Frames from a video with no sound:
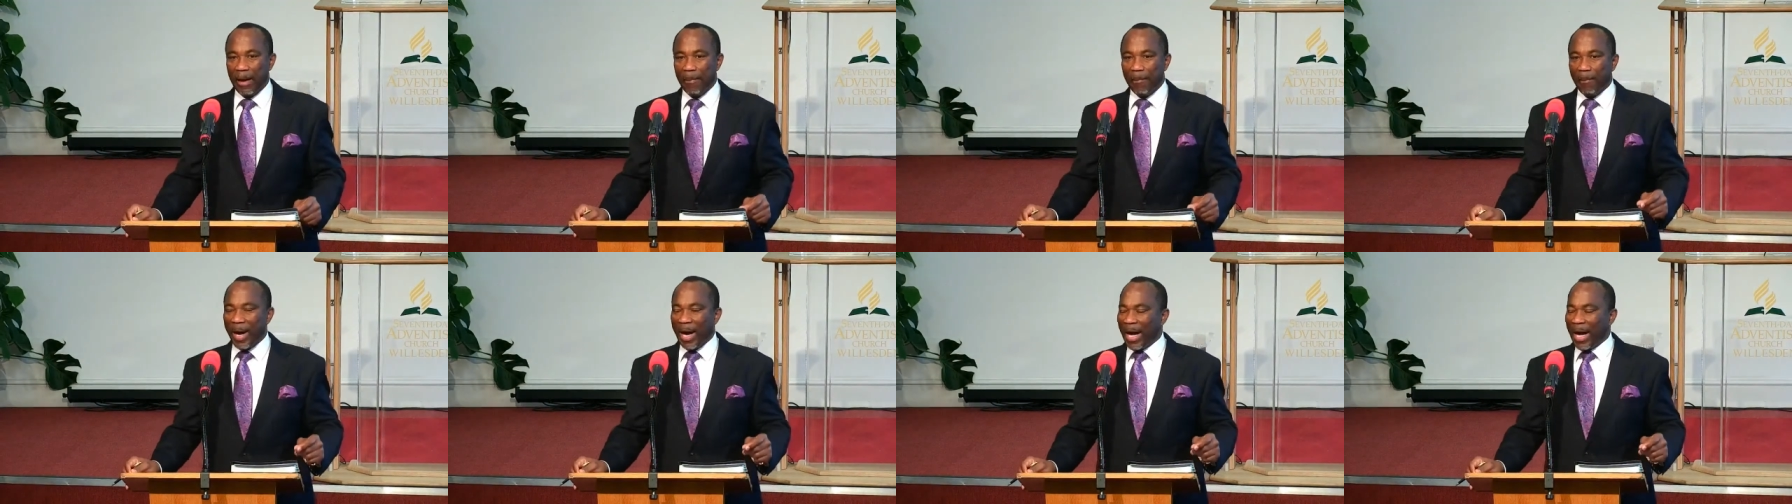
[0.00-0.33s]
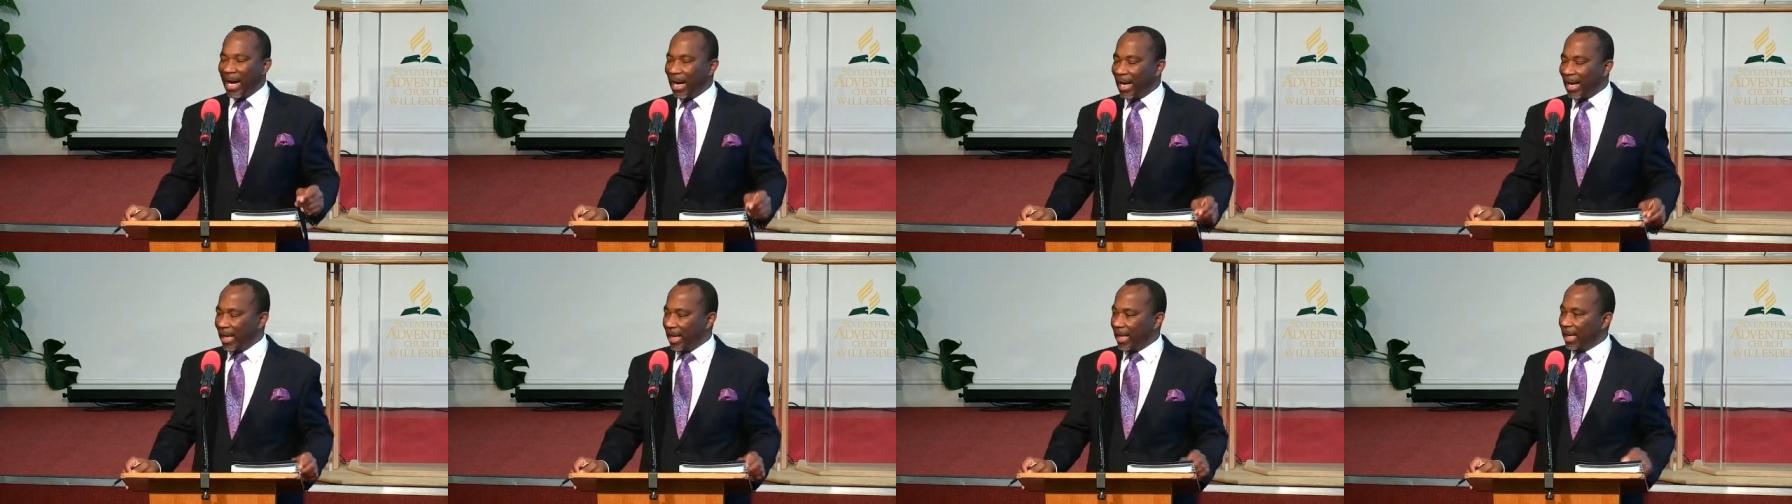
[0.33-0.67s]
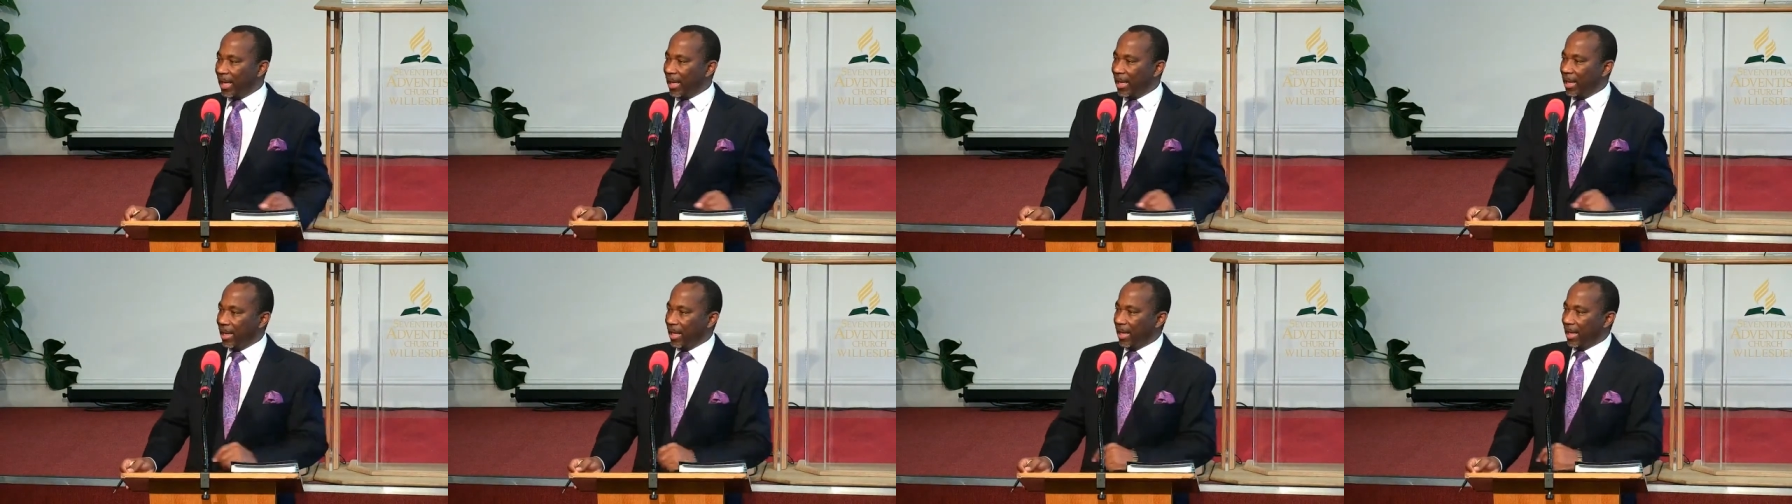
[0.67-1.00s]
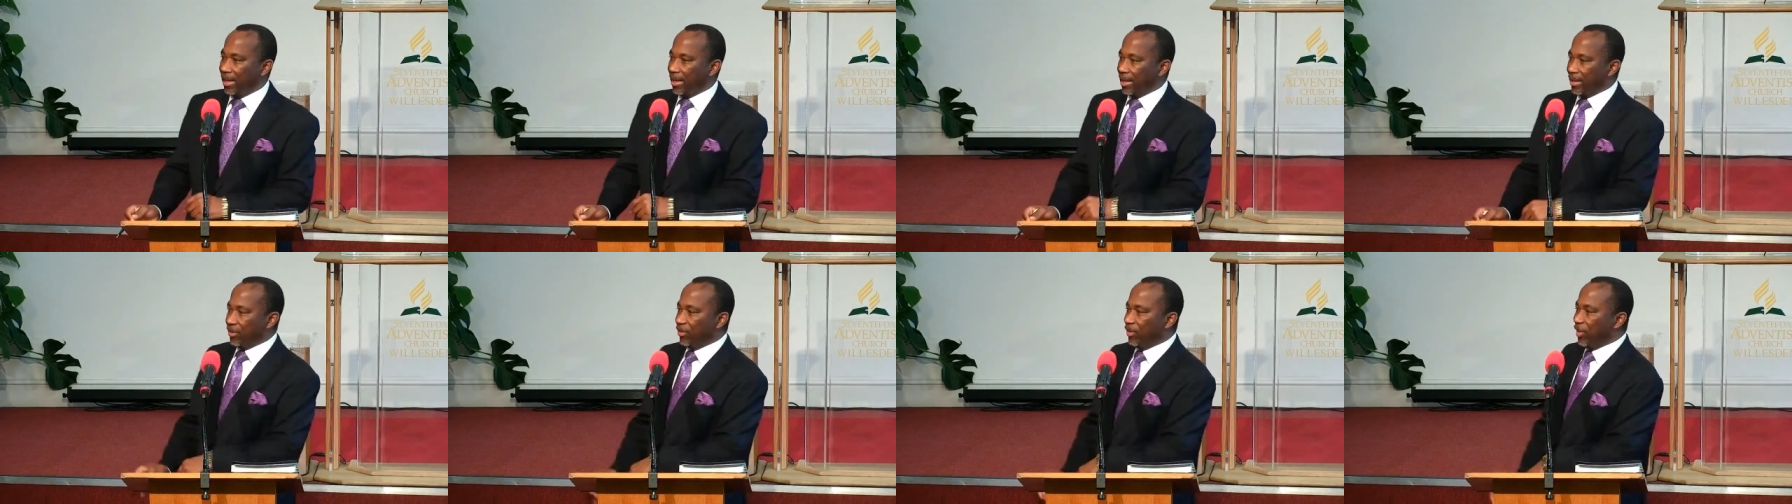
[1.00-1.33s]
by
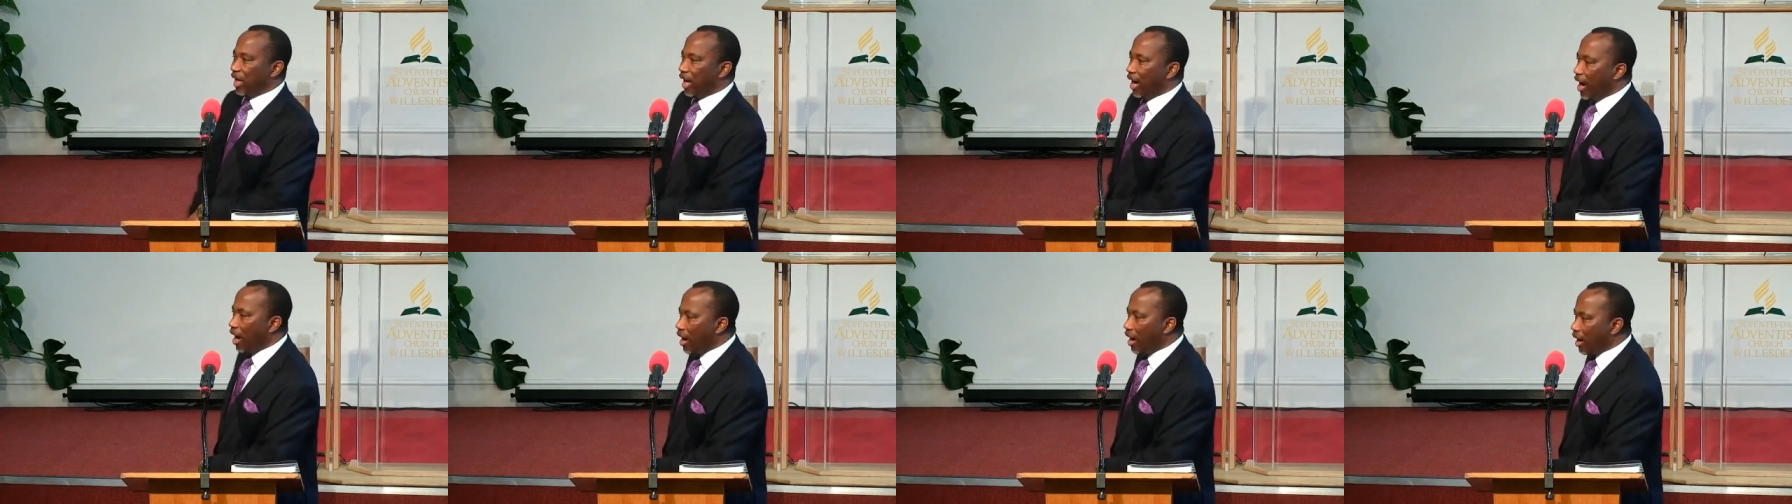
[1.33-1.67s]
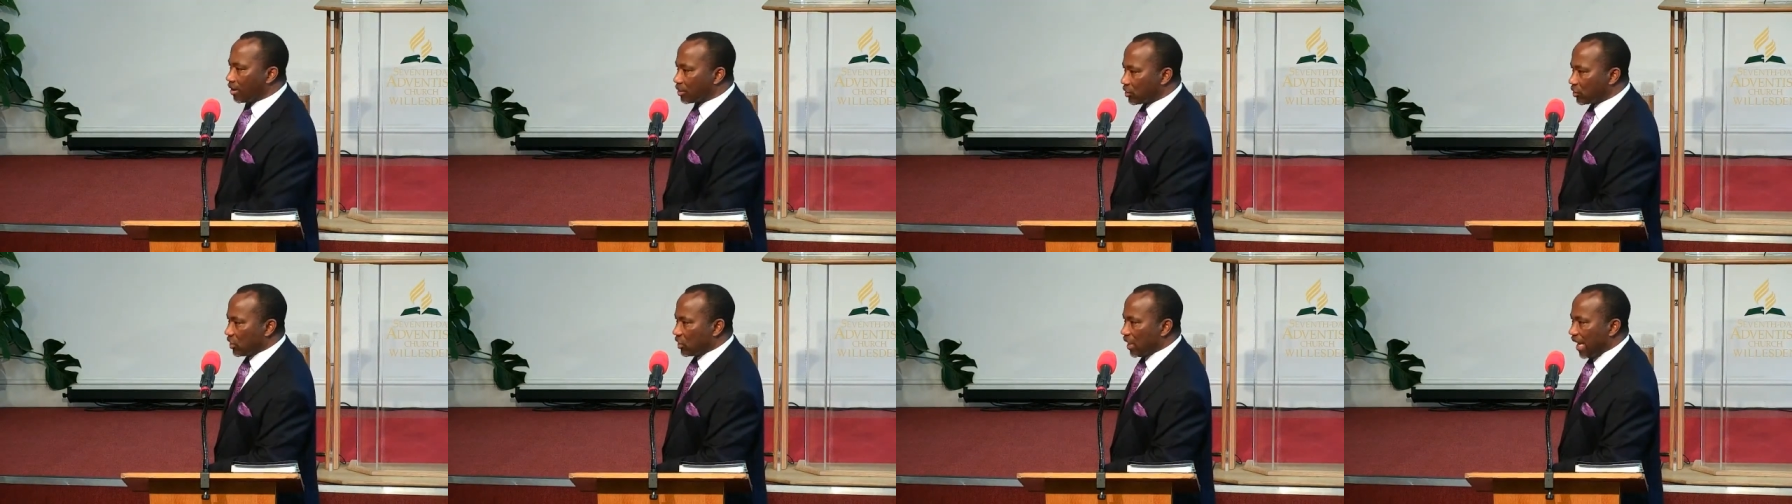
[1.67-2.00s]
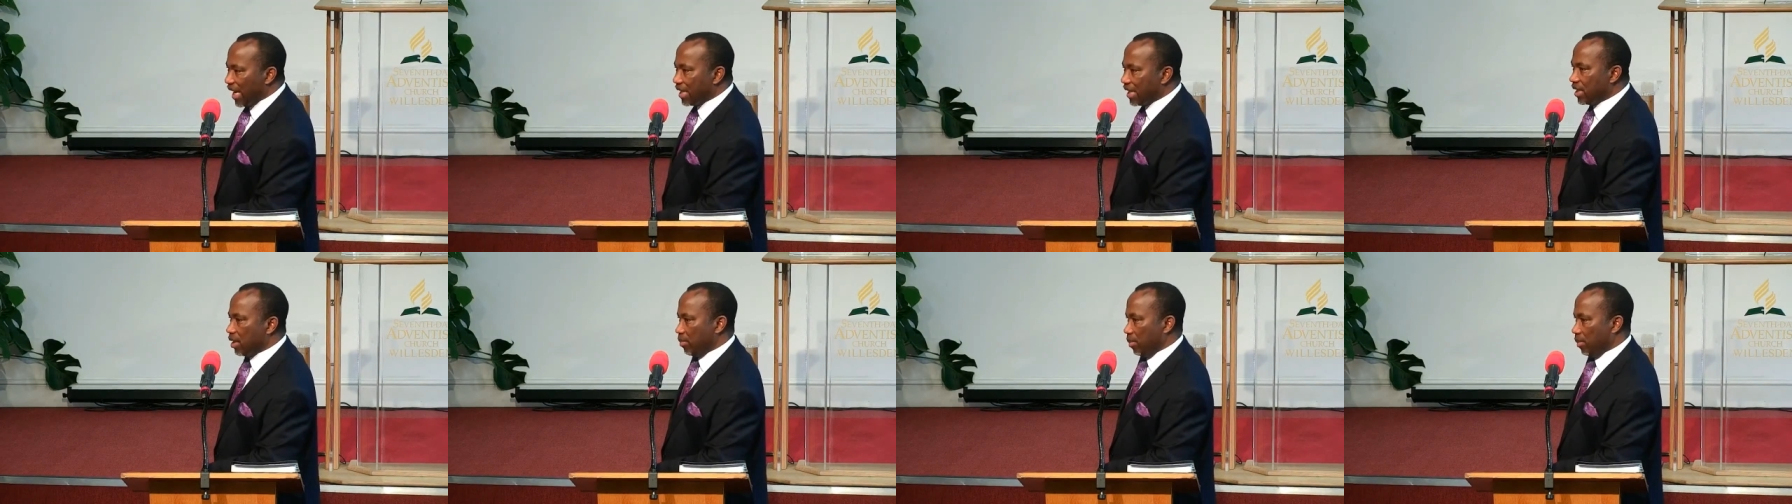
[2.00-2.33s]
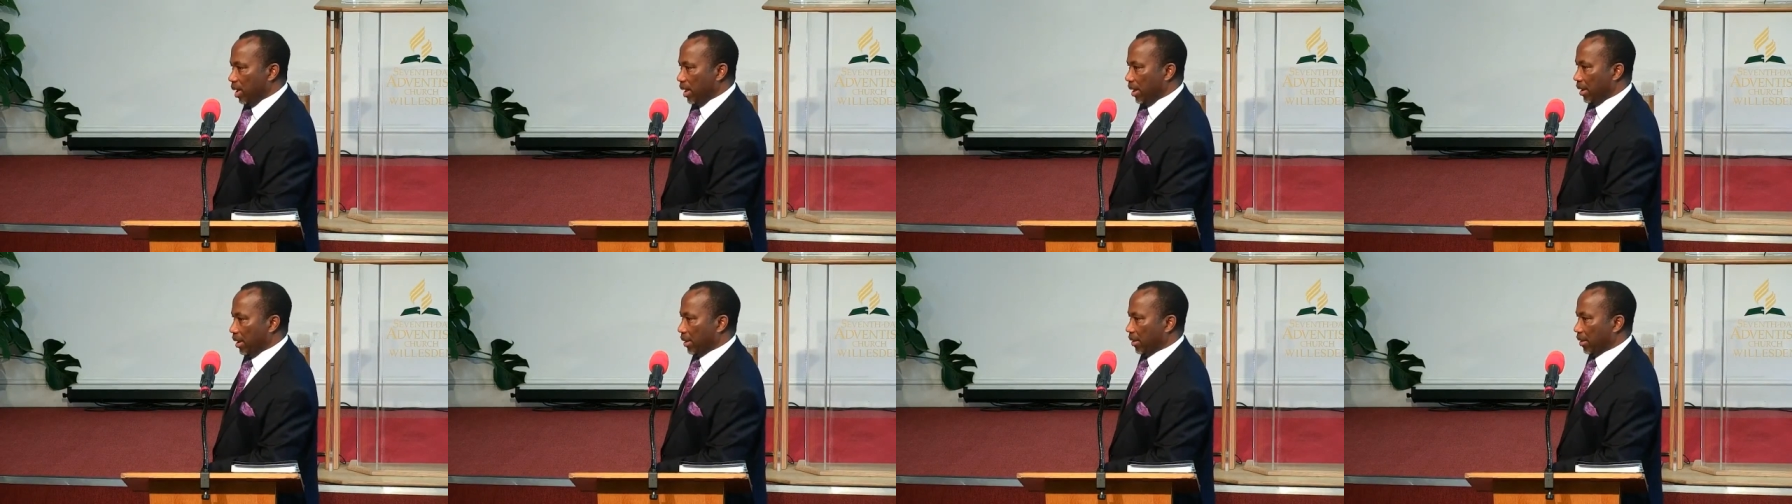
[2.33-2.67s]
the arch
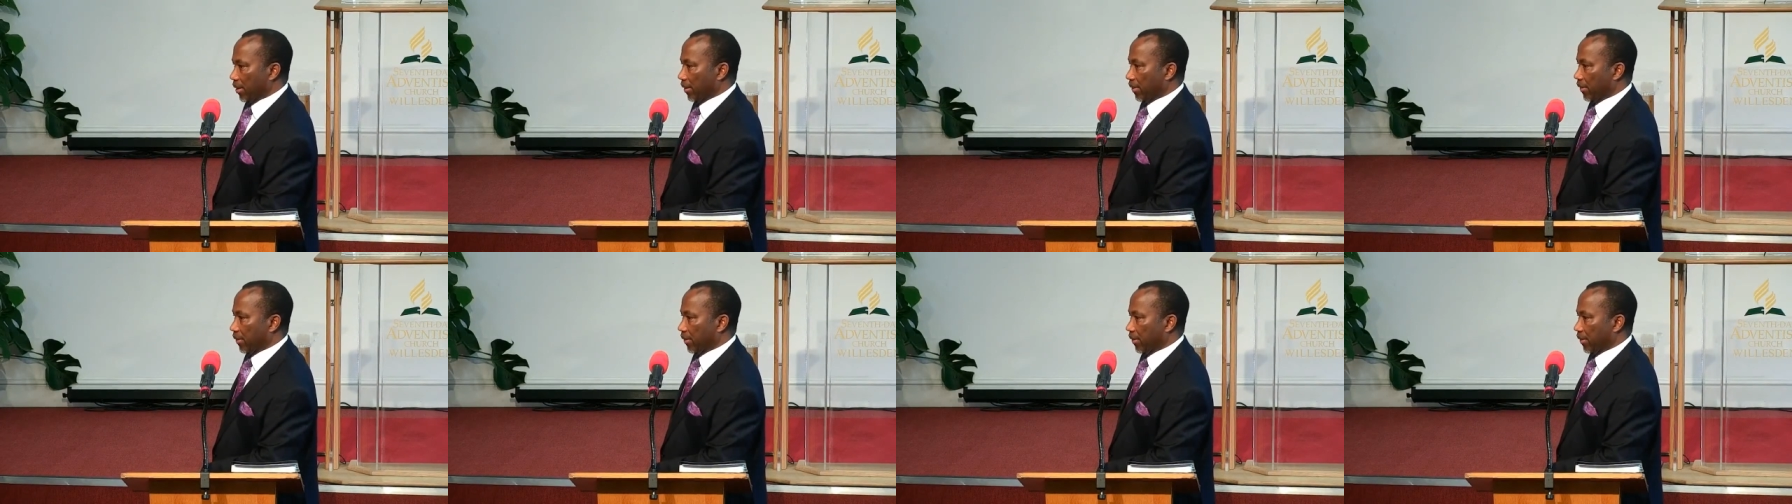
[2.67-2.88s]
enemy.